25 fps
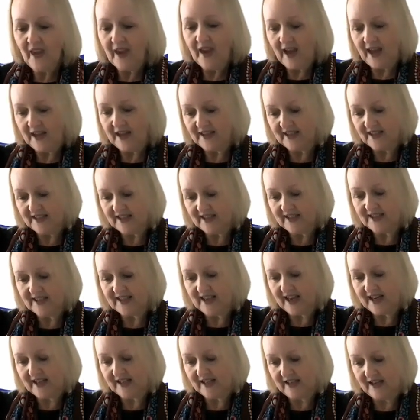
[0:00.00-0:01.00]
And as I
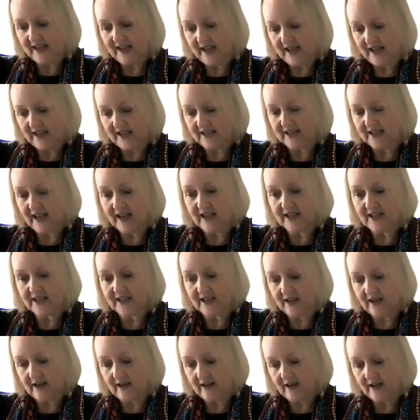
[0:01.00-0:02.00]
said, is
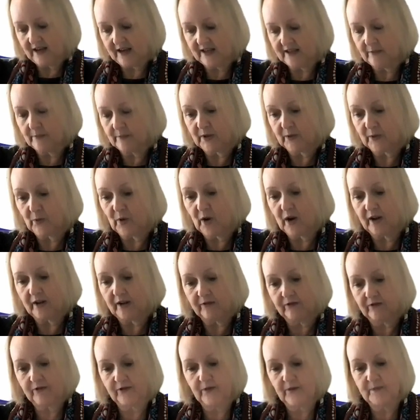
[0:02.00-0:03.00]
a
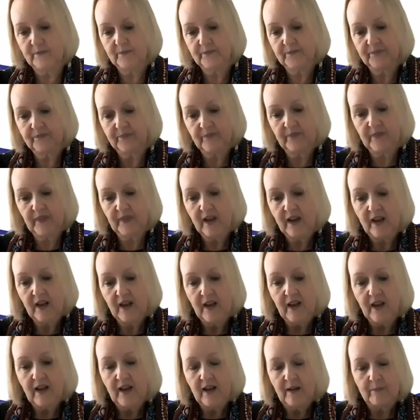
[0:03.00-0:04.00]
midwife.
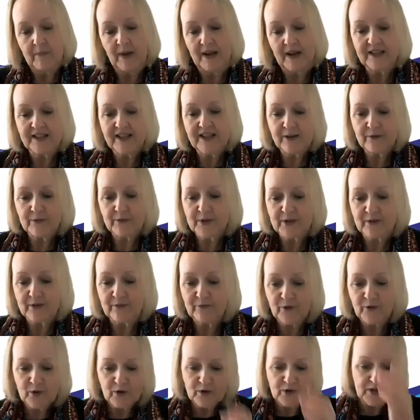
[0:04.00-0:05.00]
Melanie was the
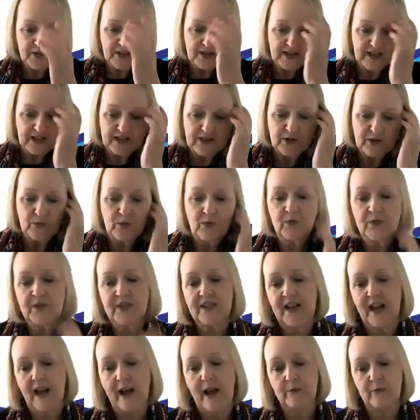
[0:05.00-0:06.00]
first
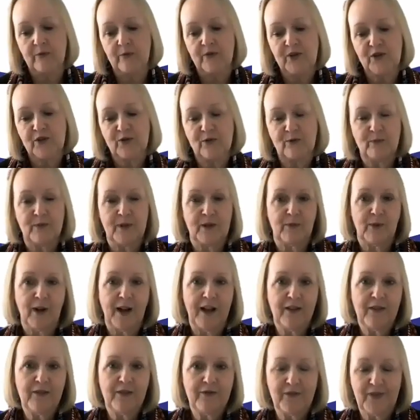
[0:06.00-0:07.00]
endorsed Aboriginal
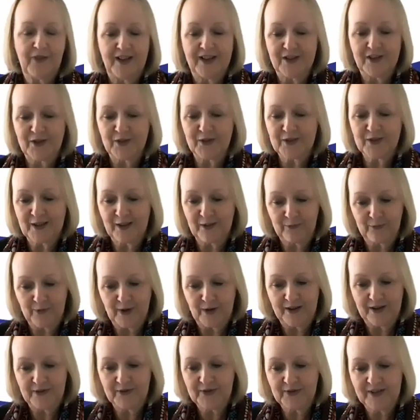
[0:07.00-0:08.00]
midwife in New South
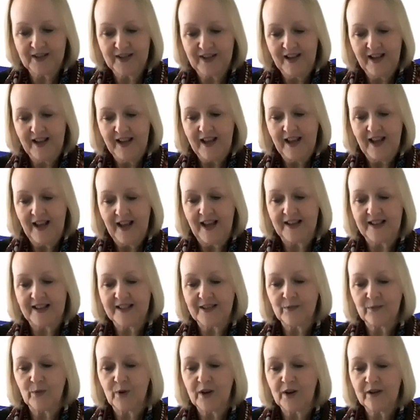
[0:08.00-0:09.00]
Wales and
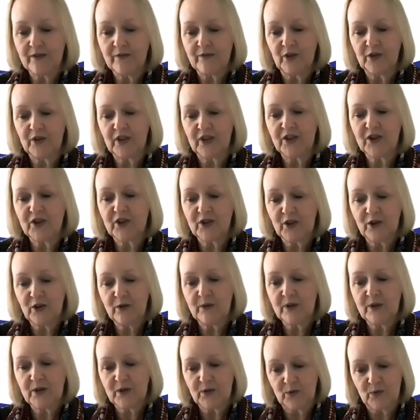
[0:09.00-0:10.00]
is one of only 2
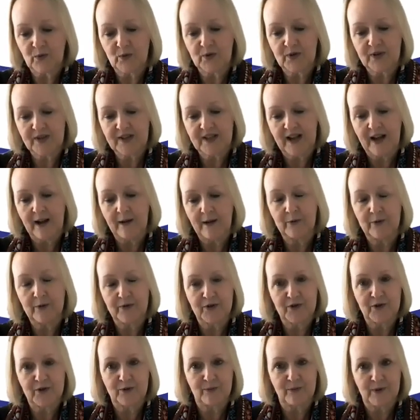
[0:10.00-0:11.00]
endorsed
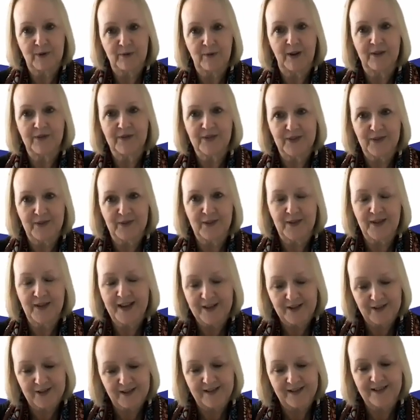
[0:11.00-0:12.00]
Aboriginal midwives
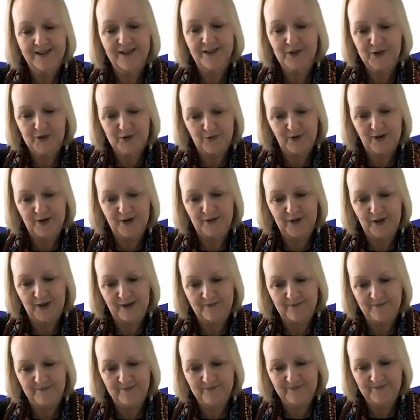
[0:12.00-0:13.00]
in
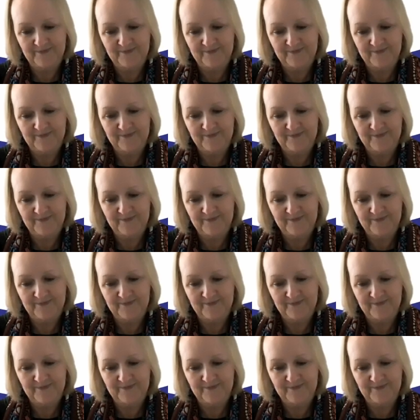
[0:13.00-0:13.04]
Australia.